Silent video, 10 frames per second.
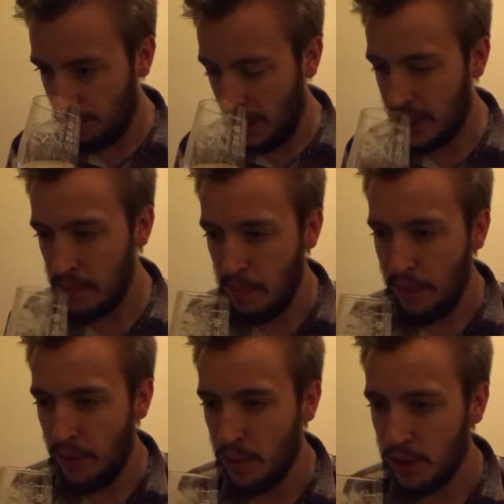I said
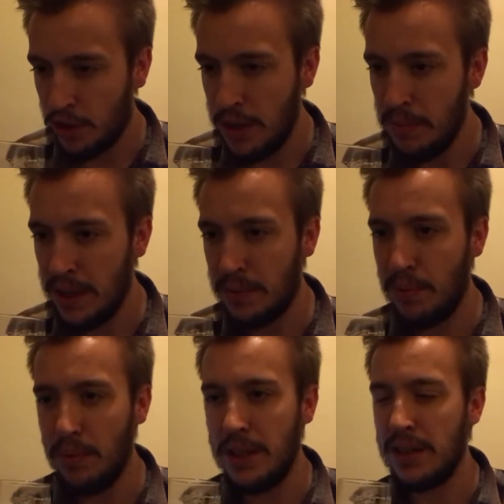menthol on the stream, but it's
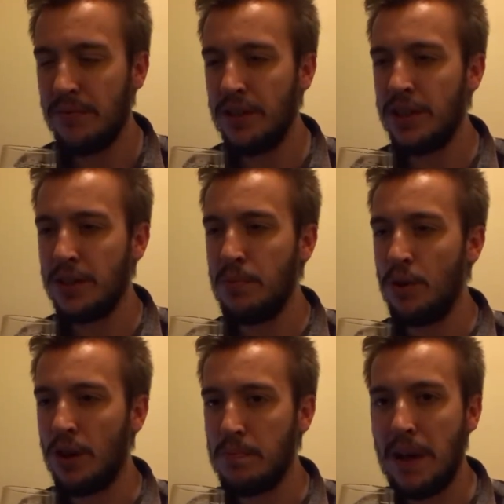probably something just more
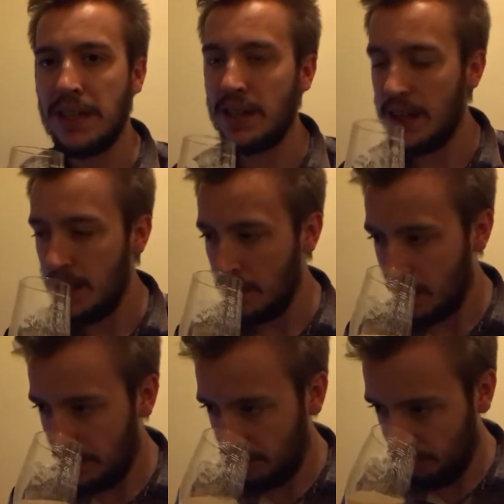like basil-y.
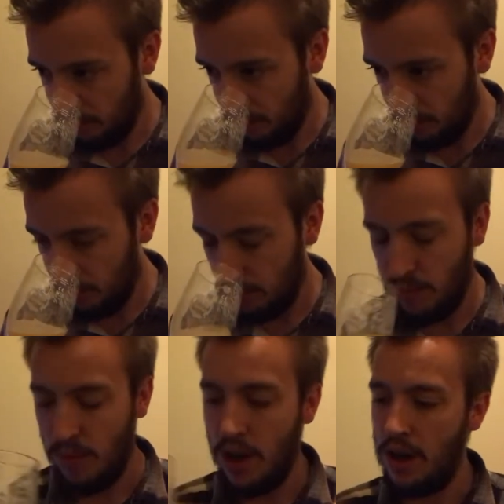
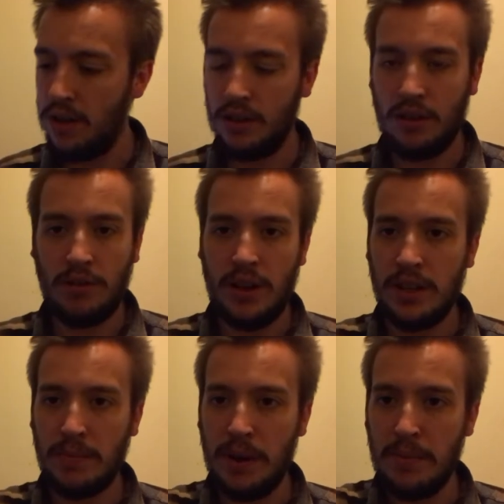Oh, great
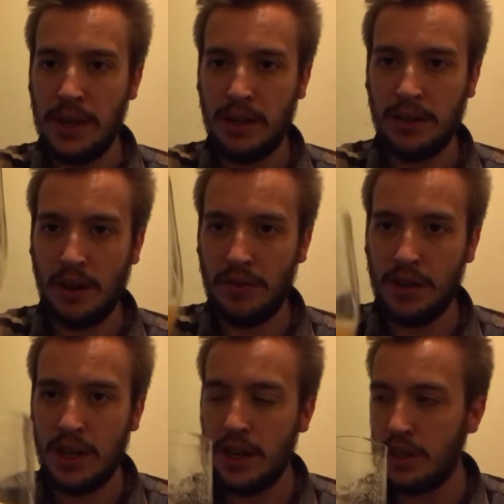smell of beer. Let's go for
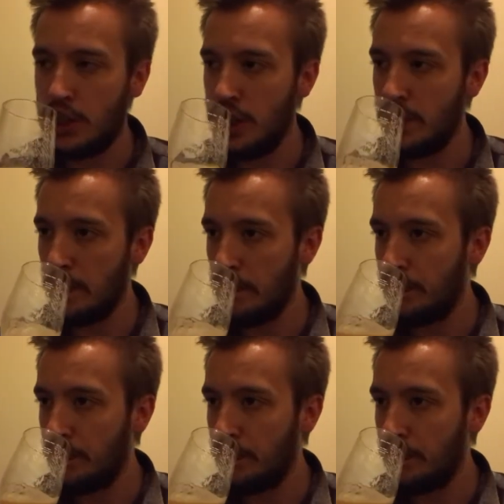a taste. Cheers.